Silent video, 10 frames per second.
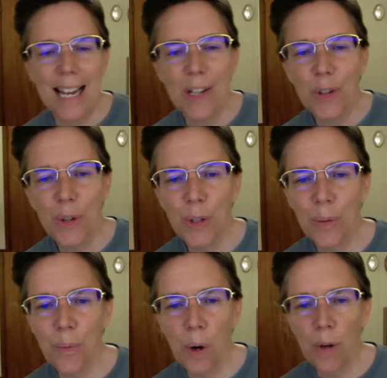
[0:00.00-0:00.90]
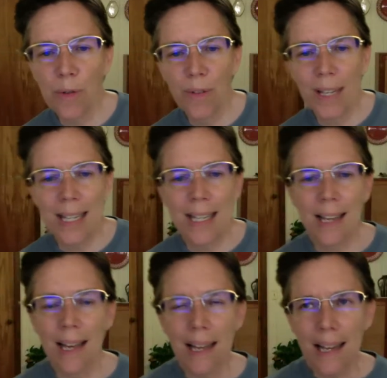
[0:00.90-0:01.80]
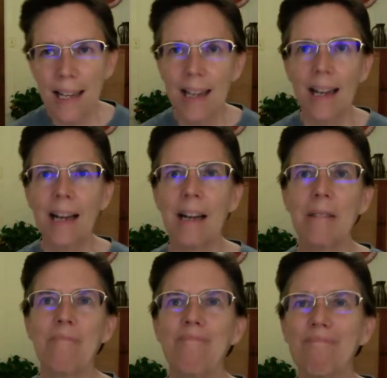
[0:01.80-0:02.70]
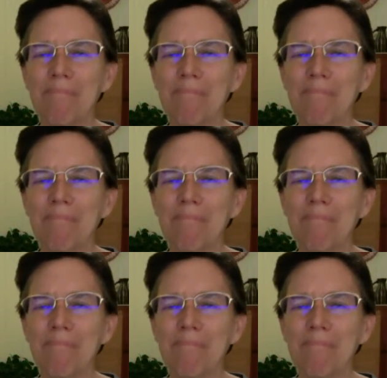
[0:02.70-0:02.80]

interwoven, um,